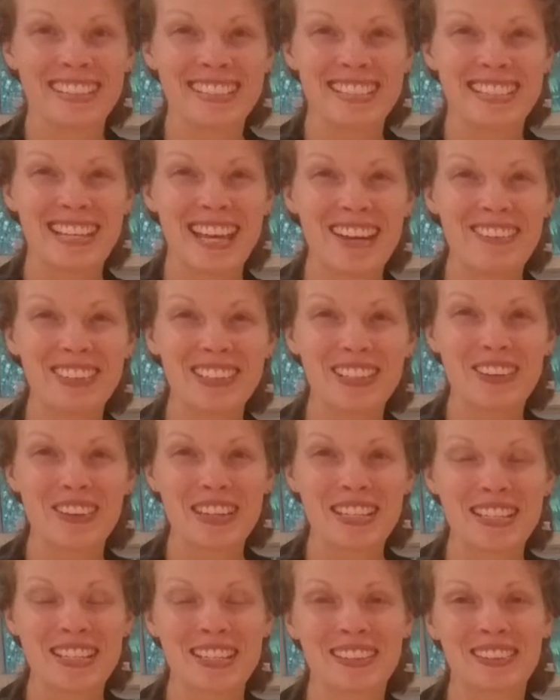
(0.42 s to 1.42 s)
Today we're
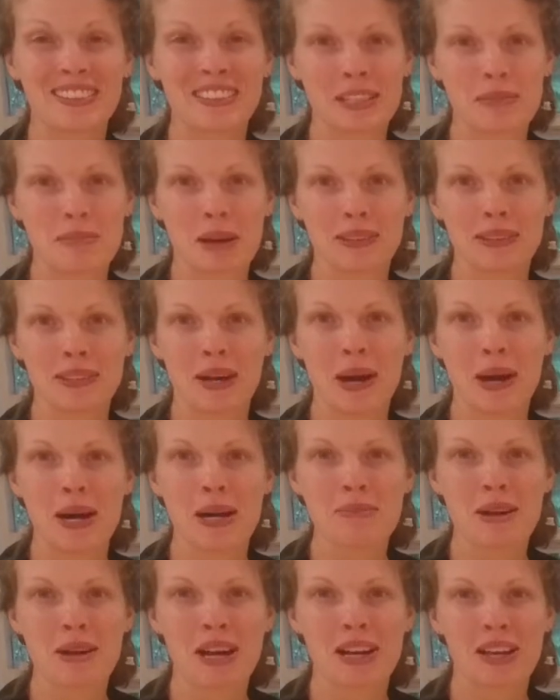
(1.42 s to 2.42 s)
going to learn about the
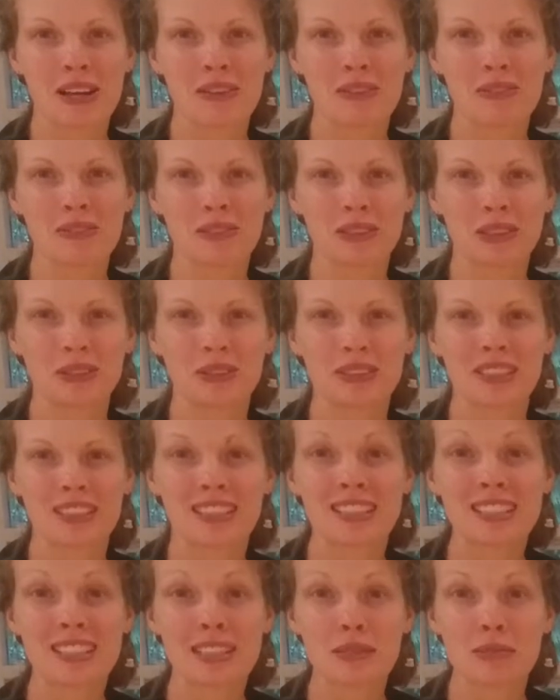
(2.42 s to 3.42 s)
harmonic flute.
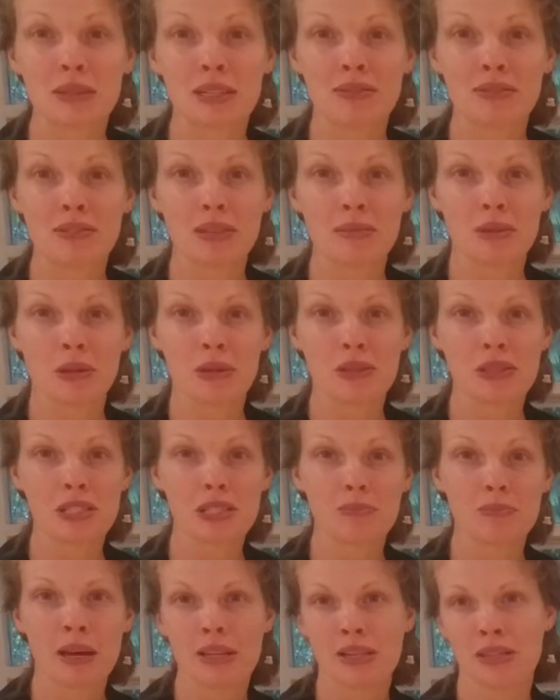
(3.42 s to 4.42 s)
This is one of the most
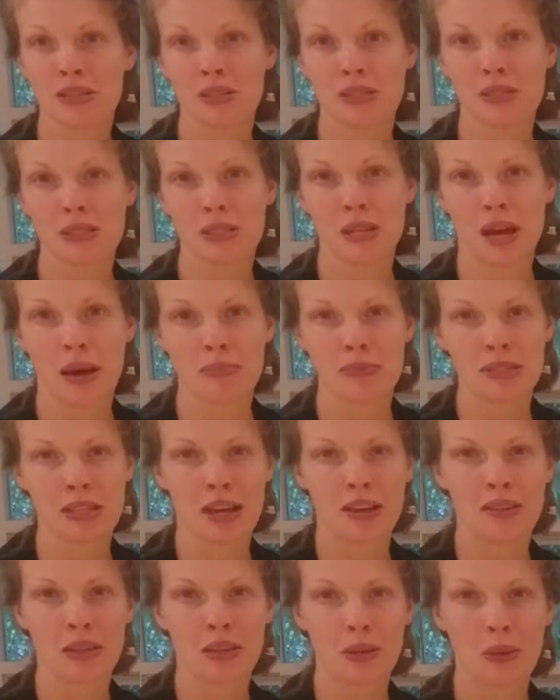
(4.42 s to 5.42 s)
special stops
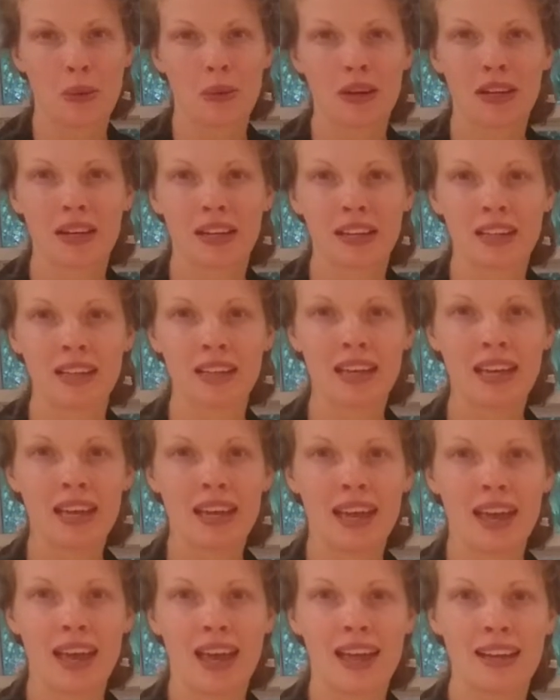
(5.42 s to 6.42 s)
on the organ,
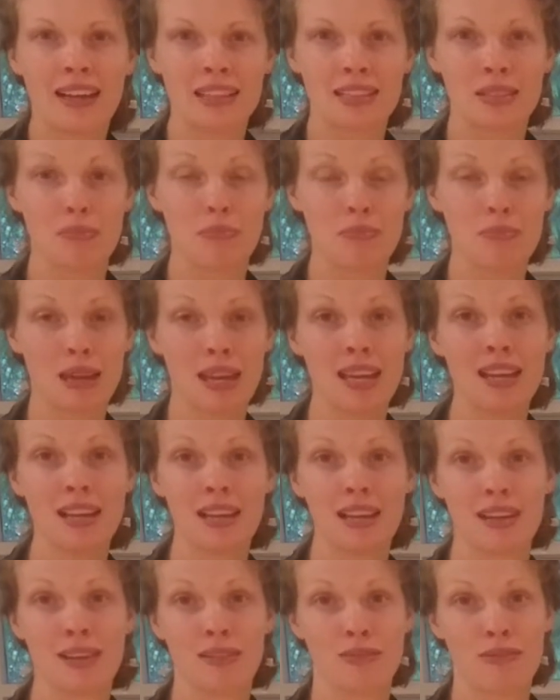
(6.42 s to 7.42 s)
and it's made
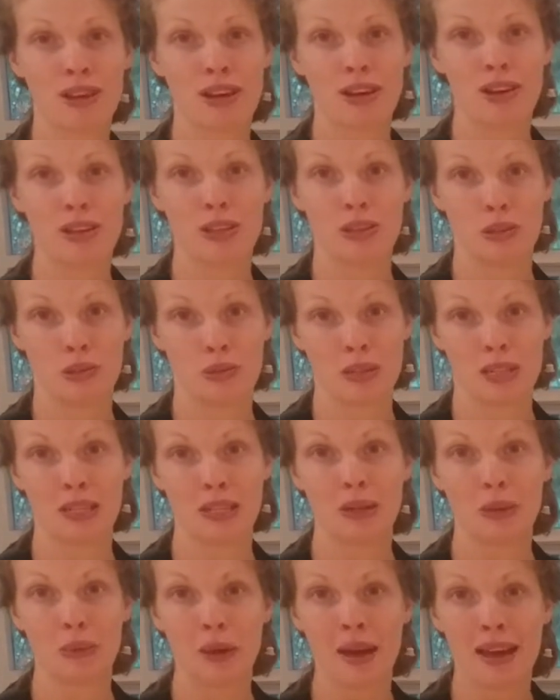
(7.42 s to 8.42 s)
in a very
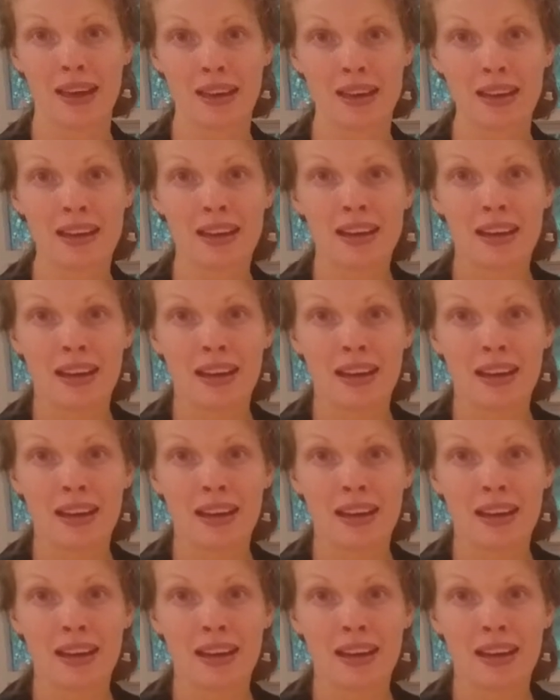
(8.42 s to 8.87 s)
unique way.